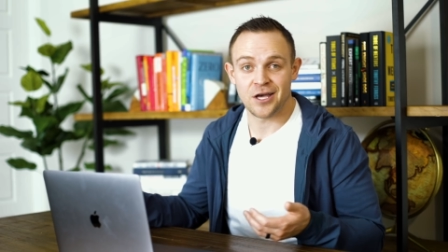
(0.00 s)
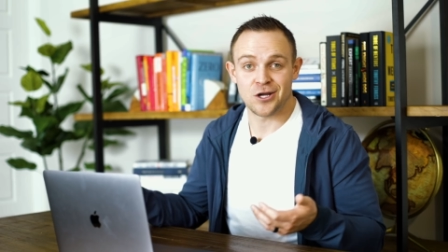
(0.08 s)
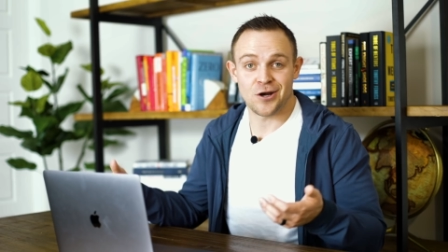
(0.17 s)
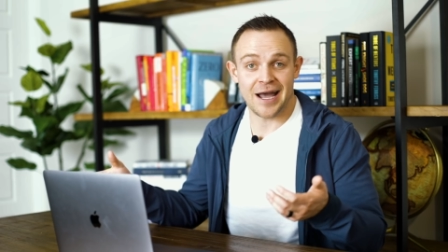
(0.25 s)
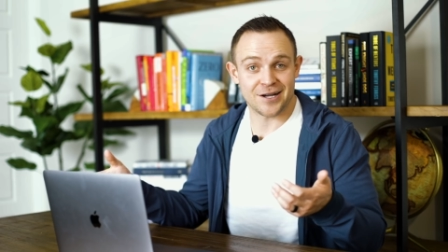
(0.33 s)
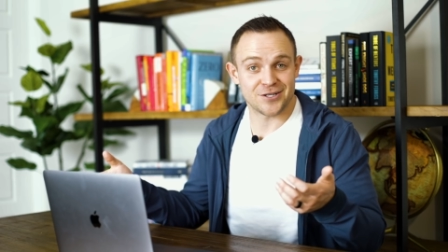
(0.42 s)

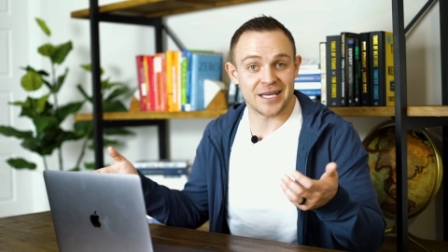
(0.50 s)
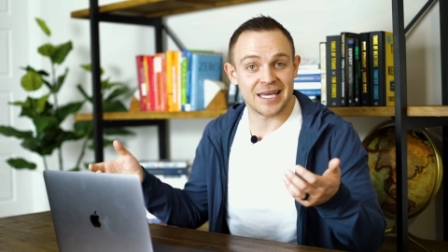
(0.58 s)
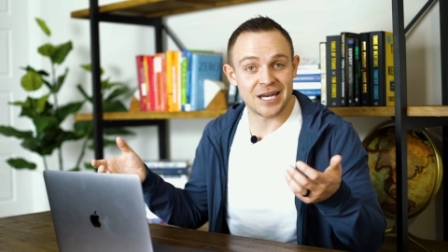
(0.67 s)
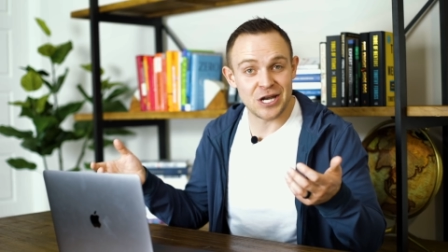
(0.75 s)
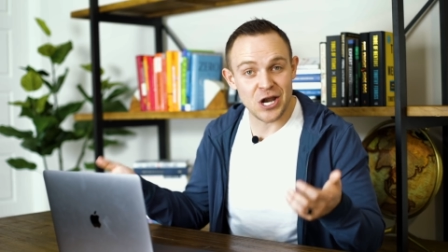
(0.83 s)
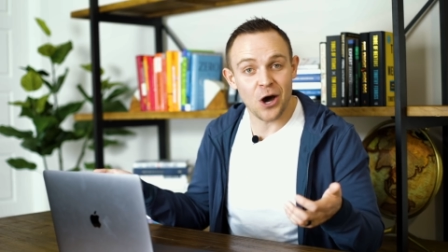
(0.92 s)
you're actually
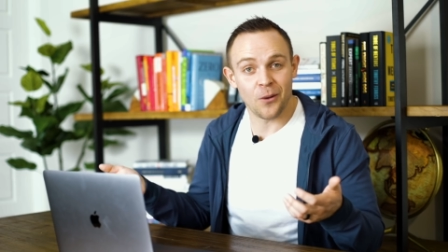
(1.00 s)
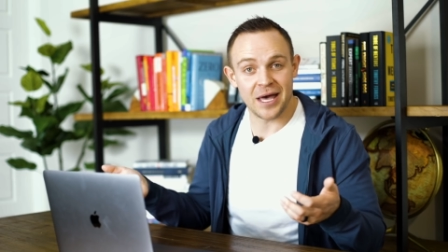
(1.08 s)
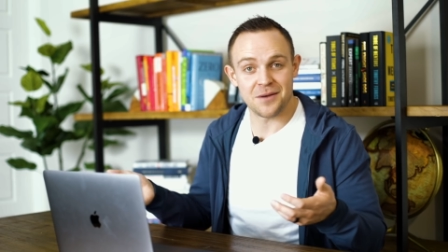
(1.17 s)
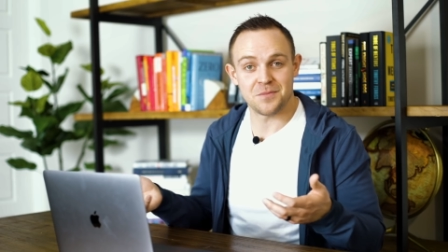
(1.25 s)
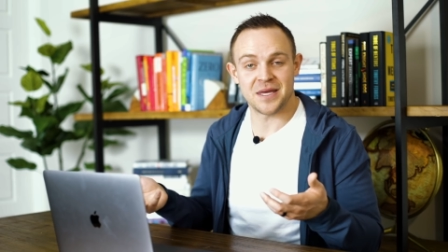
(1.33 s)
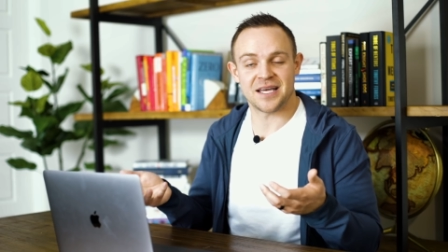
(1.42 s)
gonna know
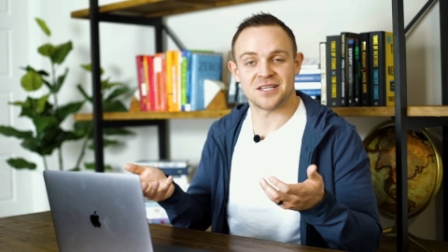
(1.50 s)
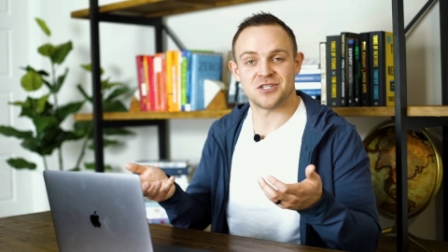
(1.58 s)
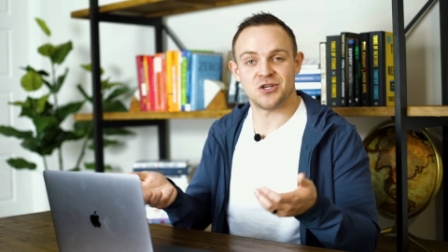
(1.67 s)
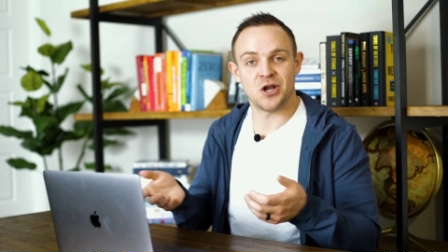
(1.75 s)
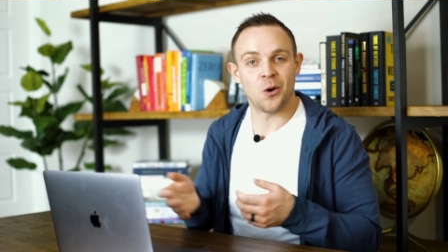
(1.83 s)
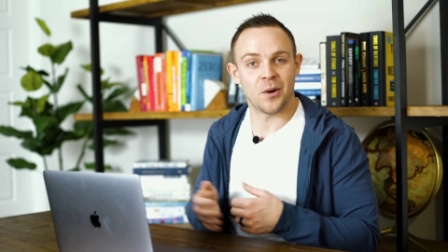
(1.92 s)
it because
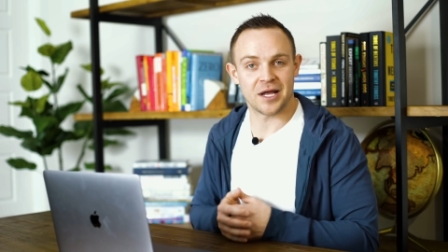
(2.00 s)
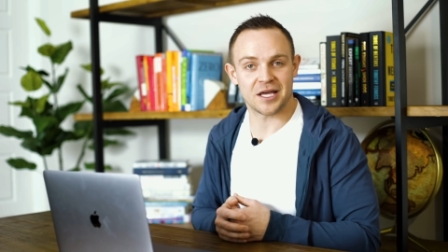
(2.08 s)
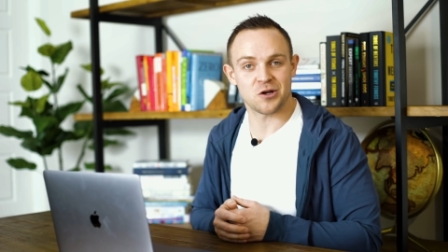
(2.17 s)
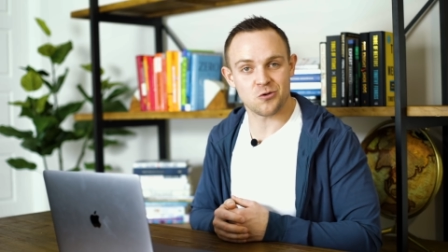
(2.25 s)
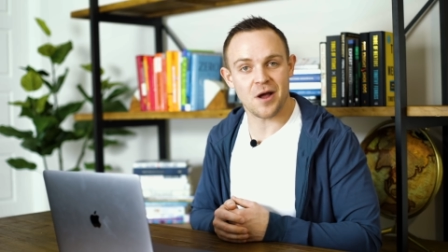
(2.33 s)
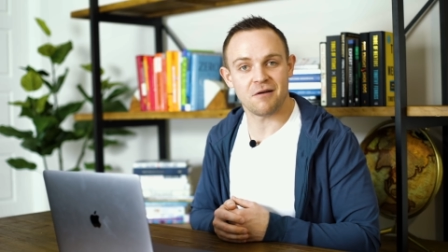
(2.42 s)
you know what it
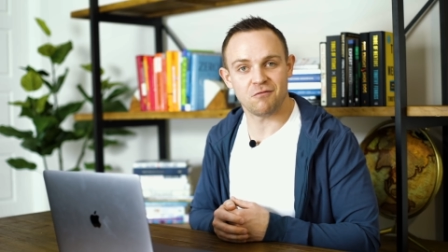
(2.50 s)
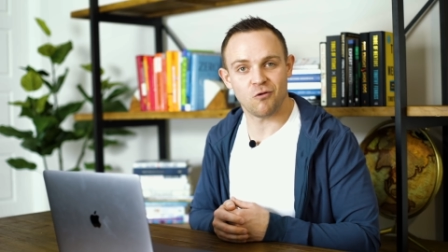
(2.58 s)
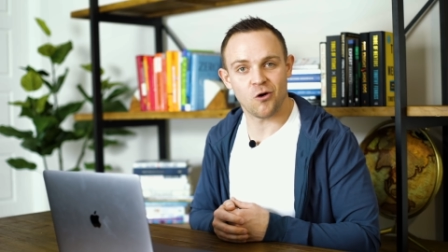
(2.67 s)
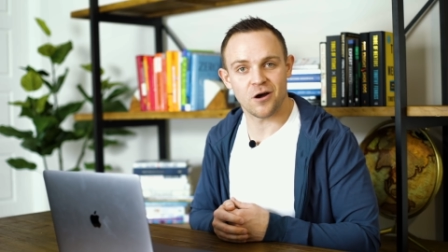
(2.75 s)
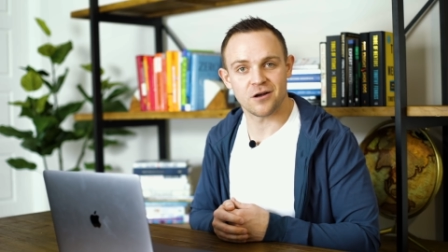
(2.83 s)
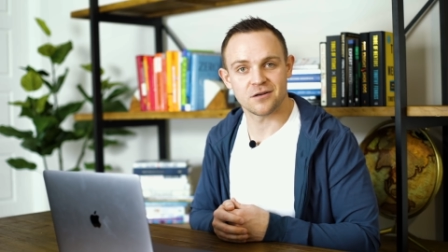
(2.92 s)
can rent
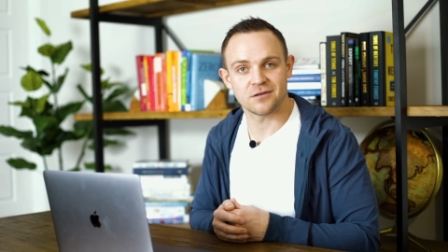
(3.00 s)
for.